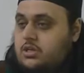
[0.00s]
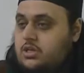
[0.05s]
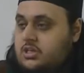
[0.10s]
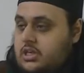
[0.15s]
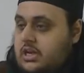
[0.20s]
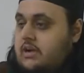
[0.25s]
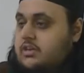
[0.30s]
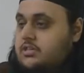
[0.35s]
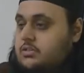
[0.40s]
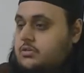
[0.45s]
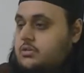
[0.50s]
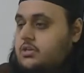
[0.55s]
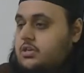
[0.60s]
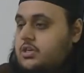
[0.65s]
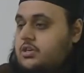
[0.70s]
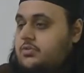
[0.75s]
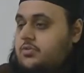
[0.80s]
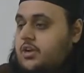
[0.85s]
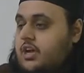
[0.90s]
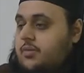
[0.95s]
now it's
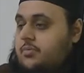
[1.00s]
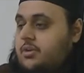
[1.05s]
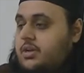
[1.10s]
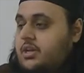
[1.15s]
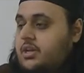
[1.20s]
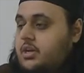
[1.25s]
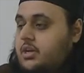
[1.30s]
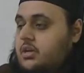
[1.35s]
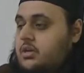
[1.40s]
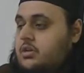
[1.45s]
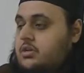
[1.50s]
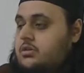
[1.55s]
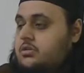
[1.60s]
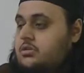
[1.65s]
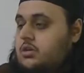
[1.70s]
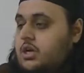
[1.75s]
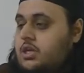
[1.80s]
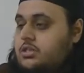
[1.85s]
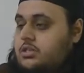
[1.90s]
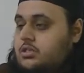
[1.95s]
turned into a library.
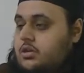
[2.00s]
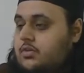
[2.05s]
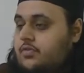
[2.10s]
So it's